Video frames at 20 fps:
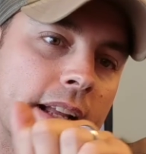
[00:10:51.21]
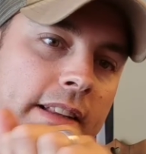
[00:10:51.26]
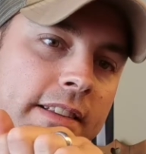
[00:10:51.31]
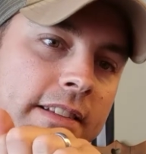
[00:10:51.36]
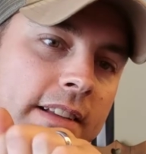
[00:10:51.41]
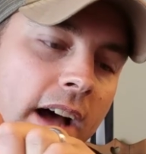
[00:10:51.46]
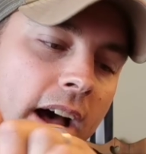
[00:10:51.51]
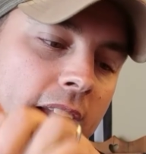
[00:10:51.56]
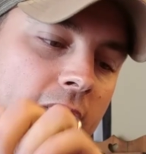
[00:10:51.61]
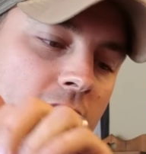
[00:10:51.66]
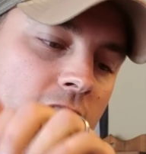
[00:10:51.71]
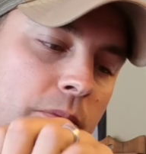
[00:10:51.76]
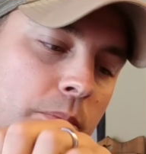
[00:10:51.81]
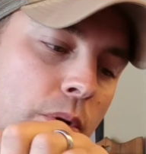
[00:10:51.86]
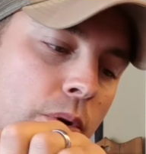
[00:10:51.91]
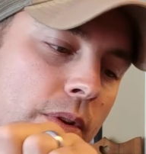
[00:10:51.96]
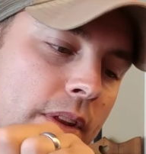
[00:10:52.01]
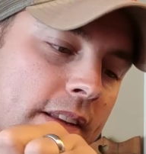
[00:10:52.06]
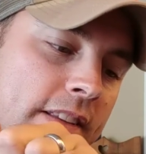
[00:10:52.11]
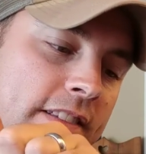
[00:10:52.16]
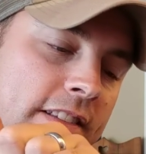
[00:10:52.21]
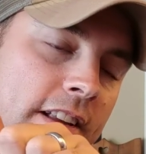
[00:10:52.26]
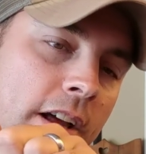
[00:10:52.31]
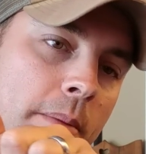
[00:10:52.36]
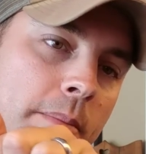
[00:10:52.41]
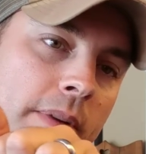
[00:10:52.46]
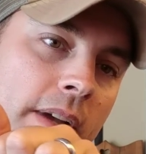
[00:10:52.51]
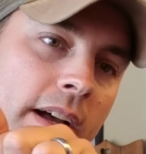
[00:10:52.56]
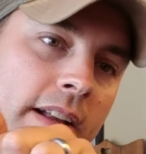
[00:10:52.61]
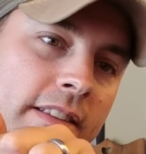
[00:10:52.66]
It's not as smooth as
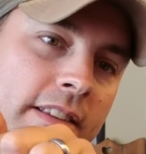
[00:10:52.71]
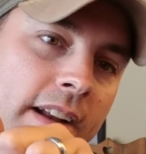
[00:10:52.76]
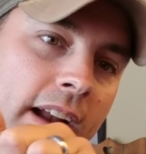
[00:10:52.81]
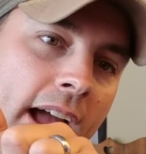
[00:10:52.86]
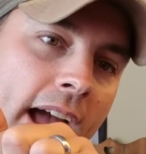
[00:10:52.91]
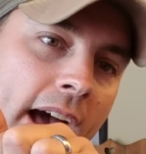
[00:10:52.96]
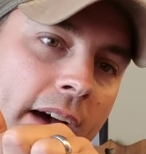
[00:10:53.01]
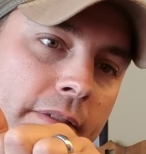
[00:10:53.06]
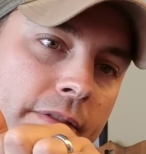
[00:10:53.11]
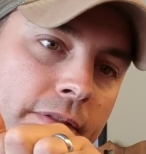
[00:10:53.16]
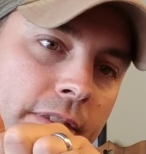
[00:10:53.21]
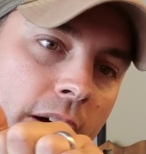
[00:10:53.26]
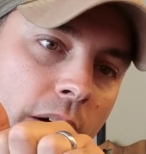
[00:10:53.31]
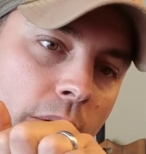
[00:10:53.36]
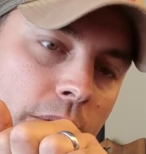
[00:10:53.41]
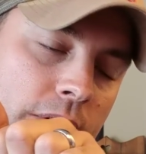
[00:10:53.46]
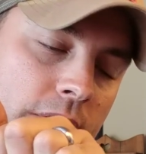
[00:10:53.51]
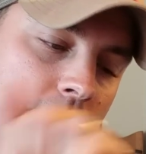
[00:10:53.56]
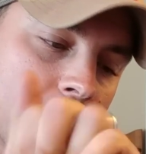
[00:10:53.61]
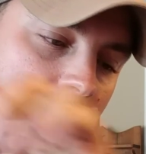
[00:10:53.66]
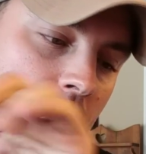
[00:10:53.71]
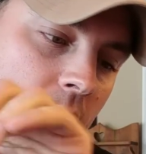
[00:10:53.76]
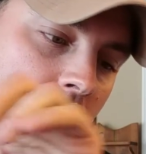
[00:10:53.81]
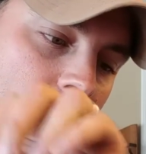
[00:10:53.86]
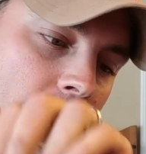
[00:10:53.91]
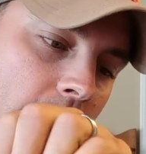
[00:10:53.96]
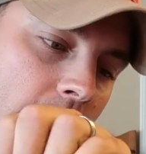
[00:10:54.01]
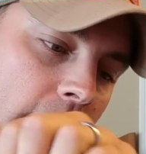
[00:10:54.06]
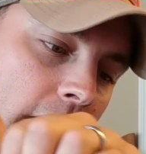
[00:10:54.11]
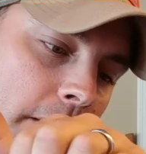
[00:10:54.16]
some guns that I have felt,
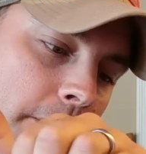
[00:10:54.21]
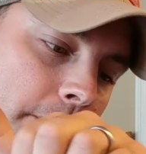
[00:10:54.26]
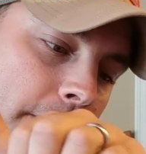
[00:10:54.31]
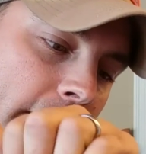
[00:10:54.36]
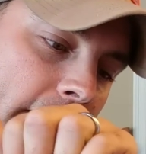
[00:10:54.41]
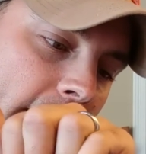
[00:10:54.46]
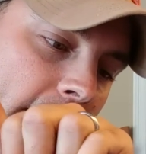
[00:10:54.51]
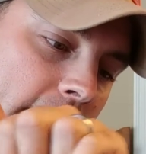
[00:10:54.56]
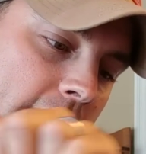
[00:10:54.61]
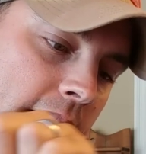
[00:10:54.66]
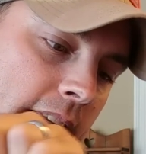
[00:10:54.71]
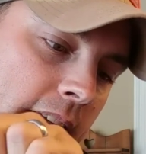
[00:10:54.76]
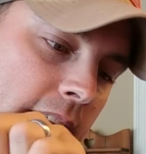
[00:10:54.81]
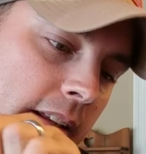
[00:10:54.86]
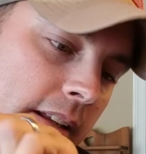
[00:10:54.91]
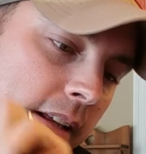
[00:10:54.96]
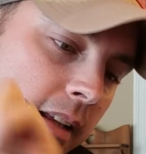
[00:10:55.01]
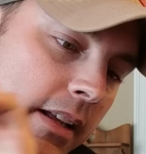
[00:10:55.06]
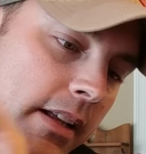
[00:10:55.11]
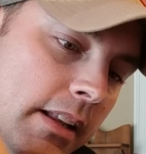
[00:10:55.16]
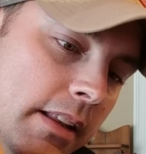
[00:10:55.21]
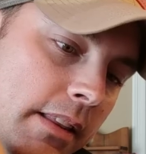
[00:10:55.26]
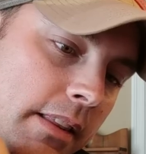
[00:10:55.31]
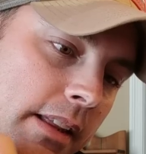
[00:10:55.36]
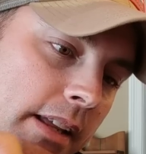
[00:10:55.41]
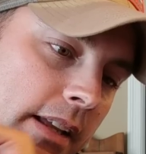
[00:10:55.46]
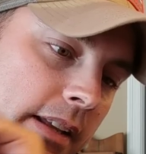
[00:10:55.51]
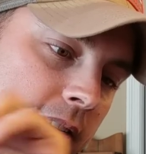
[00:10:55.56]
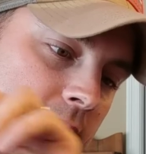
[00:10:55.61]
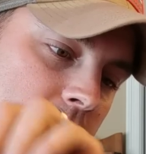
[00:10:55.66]
and
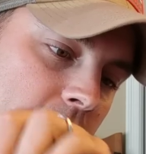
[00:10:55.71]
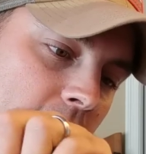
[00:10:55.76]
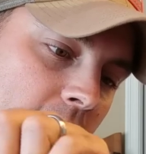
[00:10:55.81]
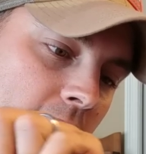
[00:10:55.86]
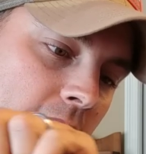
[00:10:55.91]
these